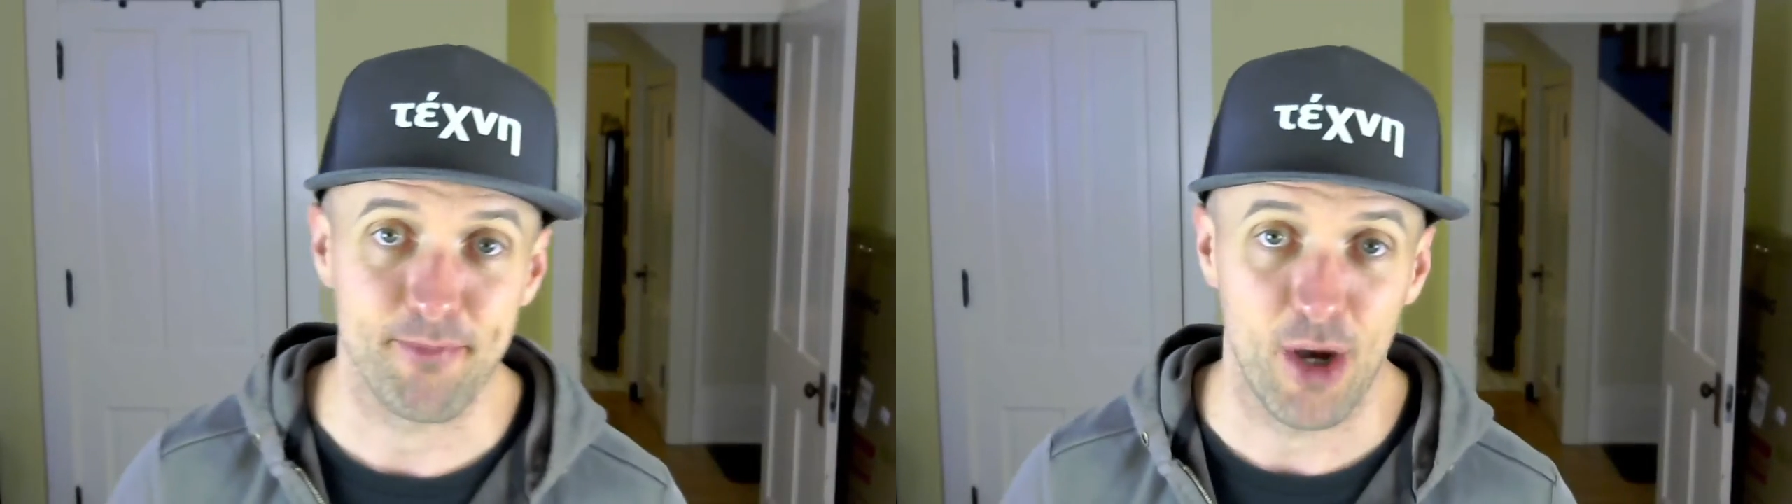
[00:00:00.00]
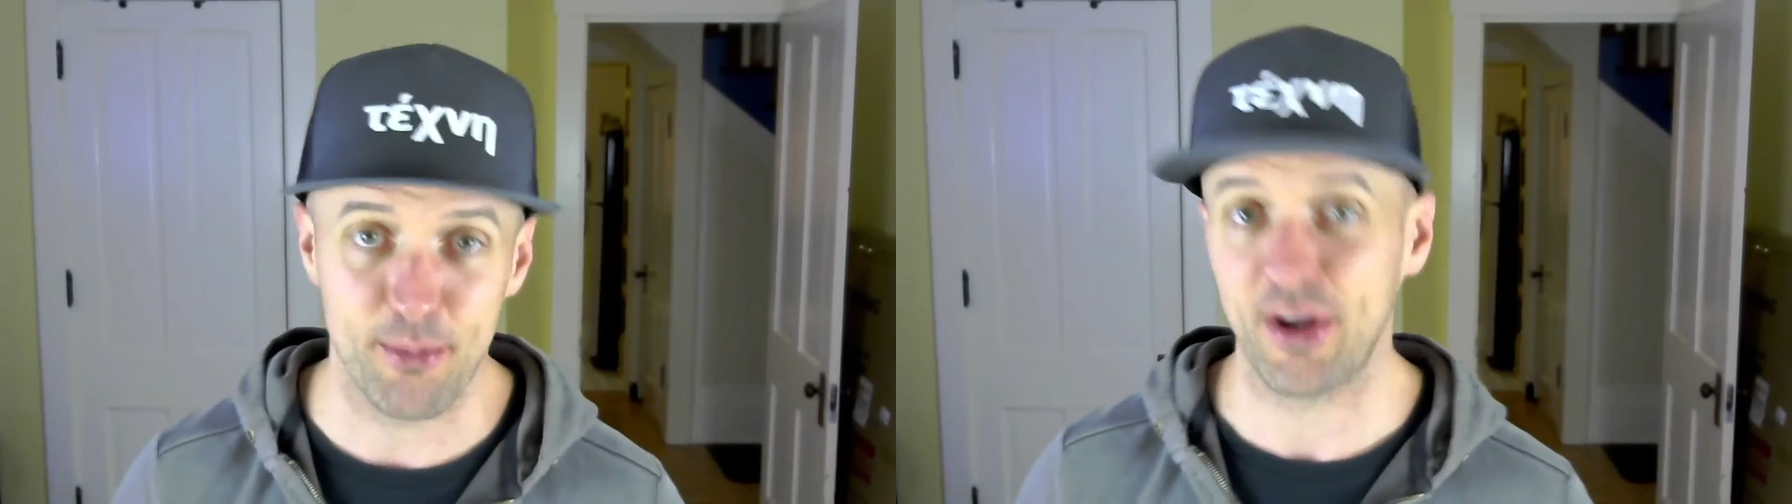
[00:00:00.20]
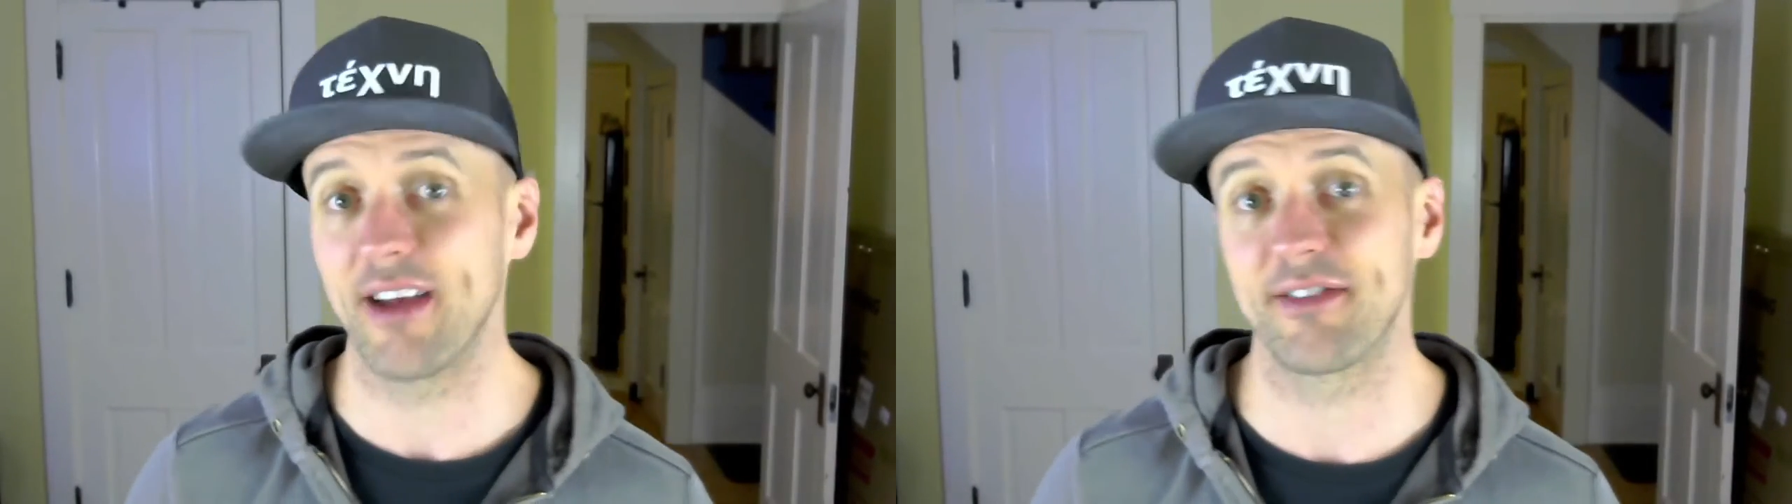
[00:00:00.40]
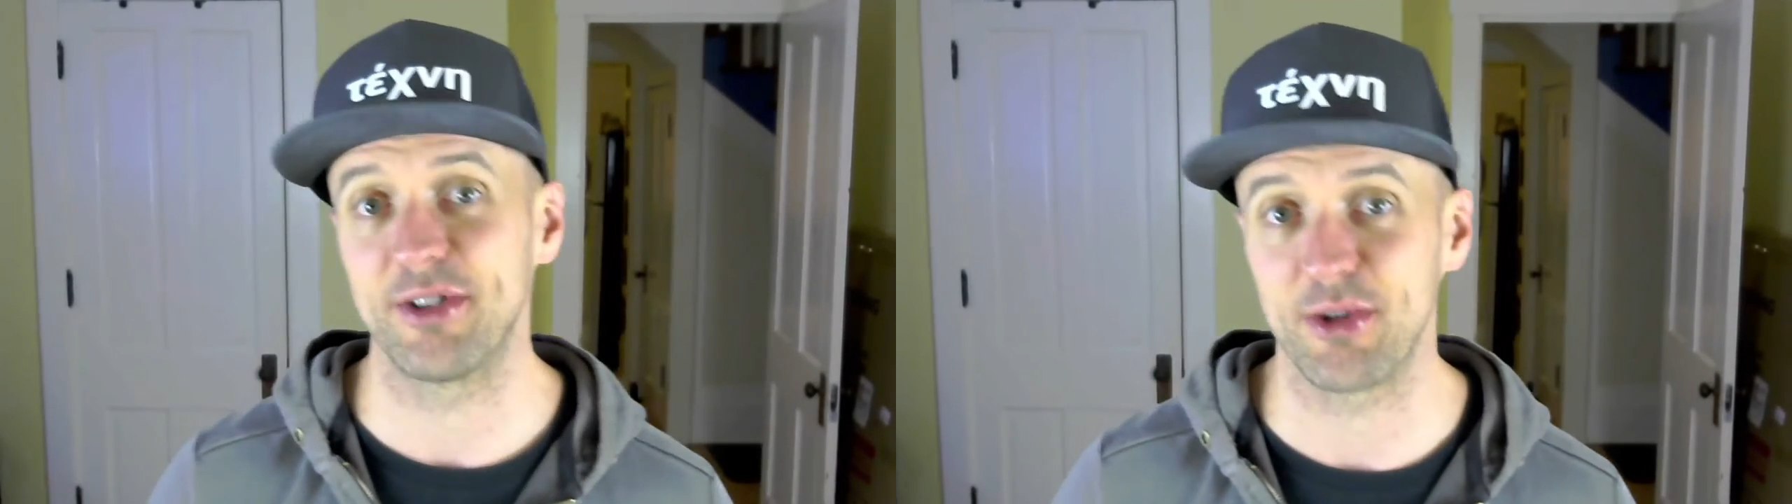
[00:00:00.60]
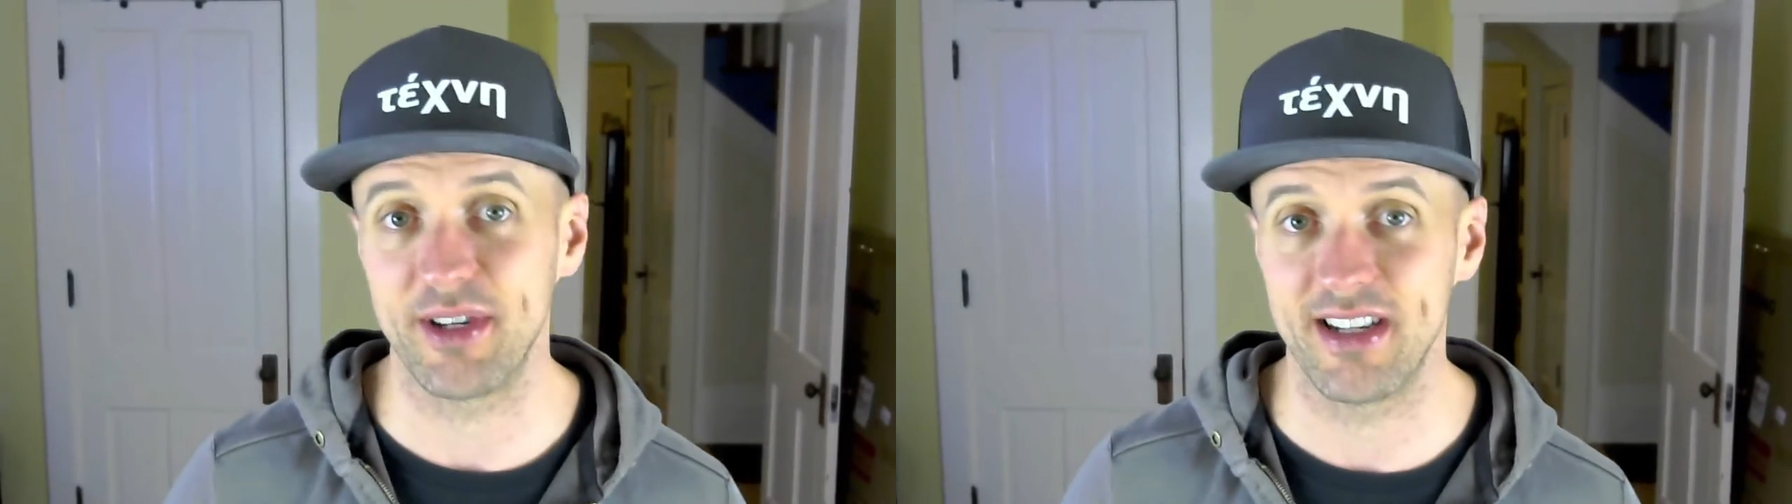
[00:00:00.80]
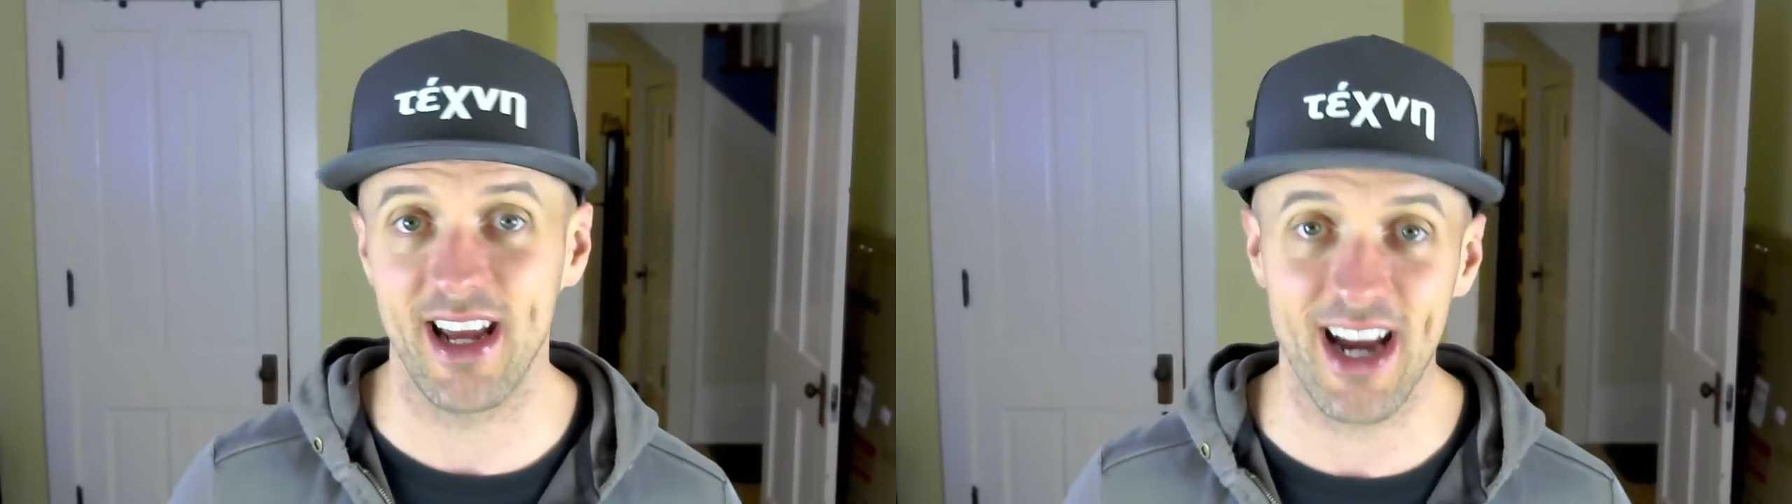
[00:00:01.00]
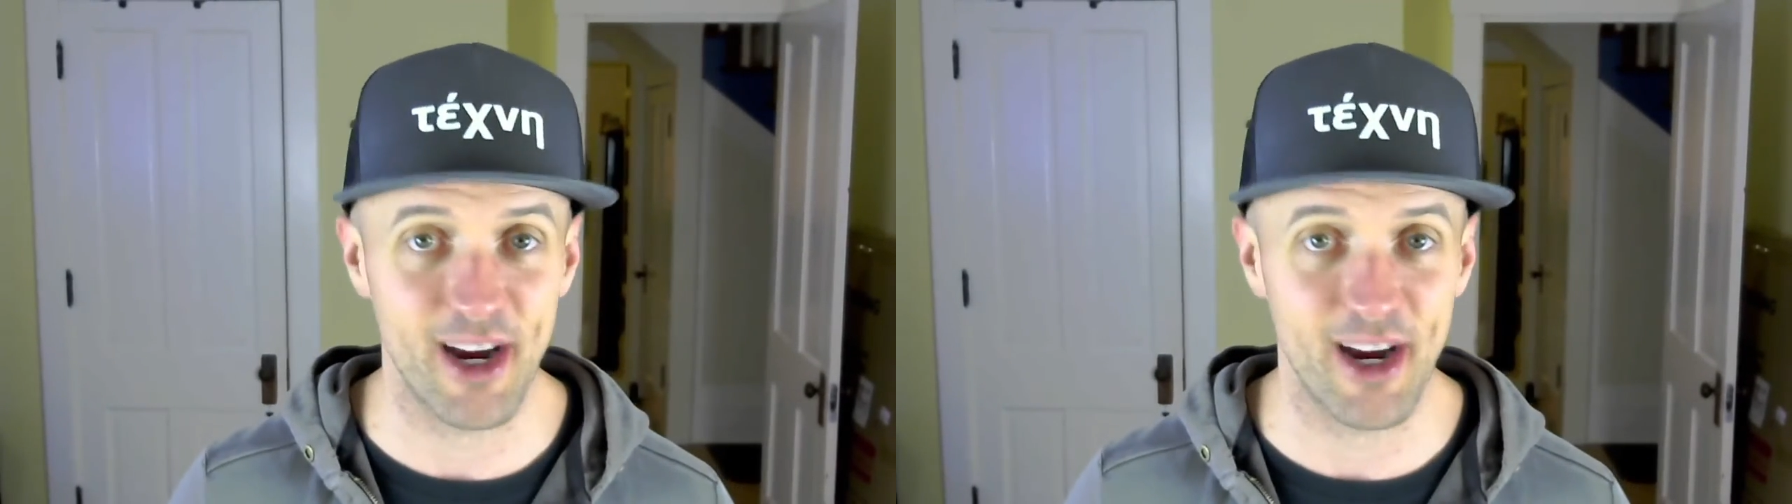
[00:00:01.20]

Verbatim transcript: hope you guys enjoyed today.